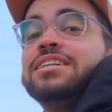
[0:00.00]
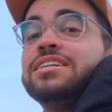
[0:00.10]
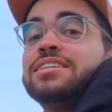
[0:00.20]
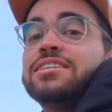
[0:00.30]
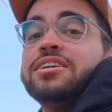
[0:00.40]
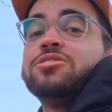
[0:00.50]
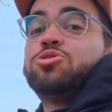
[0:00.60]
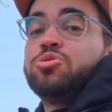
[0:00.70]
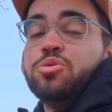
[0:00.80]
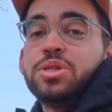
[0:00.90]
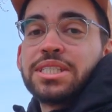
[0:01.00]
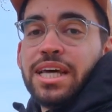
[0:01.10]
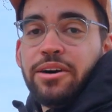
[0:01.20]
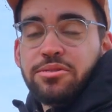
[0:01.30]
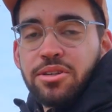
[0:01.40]
it true
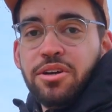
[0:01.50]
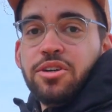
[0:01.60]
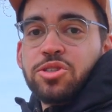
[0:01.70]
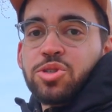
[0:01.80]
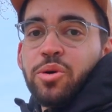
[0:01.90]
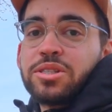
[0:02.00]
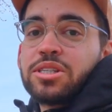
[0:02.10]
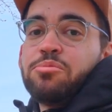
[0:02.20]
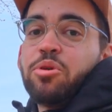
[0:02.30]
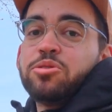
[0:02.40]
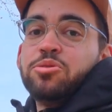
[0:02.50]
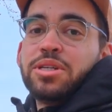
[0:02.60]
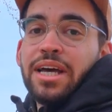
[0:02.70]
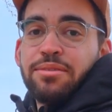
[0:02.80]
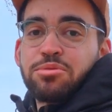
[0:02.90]
south, so it's able to
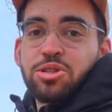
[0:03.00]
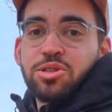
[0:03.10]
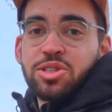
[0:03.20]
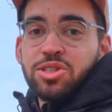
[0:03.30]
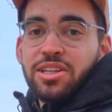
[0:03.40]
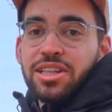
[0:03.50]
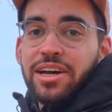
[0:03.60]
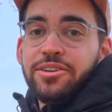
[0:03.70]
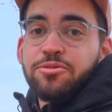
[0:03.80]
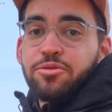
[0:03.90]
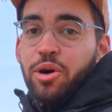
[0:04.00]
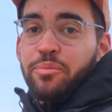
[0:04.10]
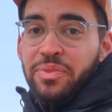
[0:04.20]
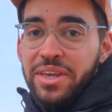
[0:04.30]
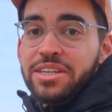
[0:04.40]
capture the sunlight from
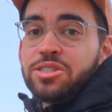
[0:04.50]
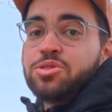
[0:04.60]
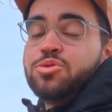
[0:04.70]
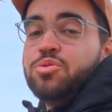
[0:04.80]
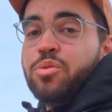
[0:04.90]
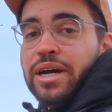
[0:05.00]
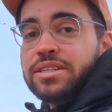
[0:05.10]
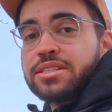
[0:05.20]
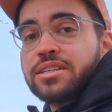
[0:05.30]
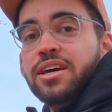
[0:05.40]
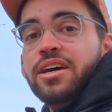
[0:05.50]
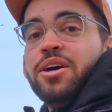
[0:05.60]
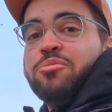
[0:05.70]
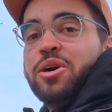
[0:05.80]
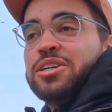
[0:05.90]
east to west.
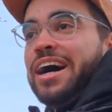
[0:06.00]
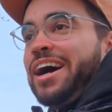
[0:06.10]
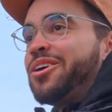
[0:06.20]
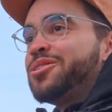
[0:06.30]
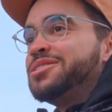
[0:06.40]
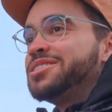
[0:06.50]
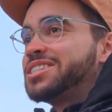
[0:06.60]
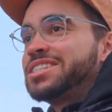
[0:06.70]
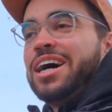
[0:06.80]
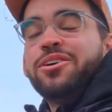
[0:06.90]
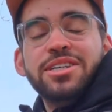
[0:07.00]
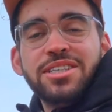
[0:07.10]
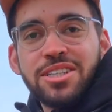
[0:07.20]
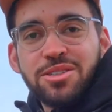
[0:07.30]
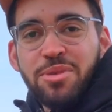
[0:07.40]
But I heard
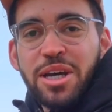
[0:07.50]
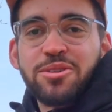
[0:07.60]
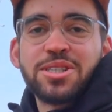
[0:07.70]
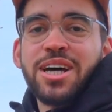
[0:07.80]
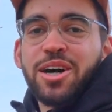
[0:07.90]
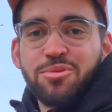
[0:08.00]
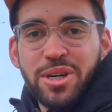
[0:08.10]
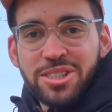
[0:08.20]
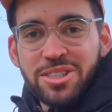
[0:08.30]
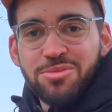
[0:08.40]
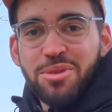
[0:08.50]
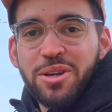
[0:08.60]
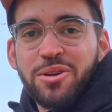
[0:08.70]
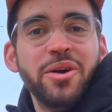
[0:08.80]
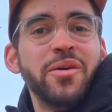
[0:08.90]
southeast is better, southwest is
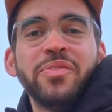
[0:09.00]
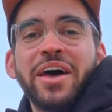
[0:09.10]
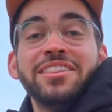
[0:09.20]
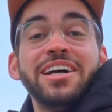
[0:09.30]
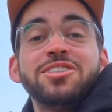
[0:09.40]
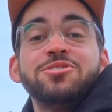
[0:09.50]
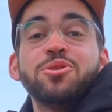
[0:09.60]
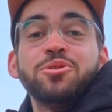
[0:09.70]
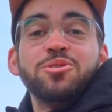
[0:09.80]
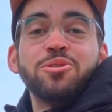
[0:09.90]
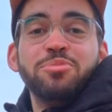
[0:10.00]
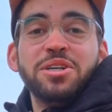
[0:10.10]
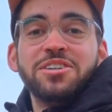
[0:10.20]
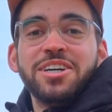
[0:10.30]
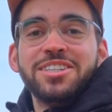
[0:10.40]
better. I'd like to hear your
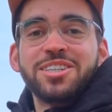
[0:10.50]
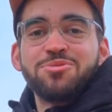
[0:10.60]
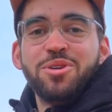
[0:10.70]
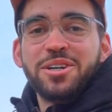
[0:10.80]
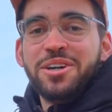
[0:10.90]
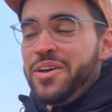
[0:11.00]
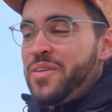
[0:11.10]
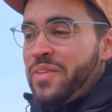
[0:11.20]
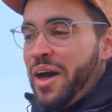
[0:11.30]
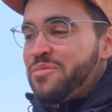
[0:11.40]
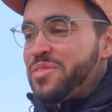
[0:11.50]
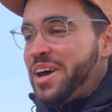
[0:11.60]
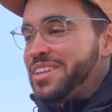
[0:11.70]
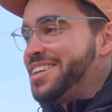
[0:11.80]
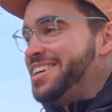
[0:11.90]
opinion on this one. I'm not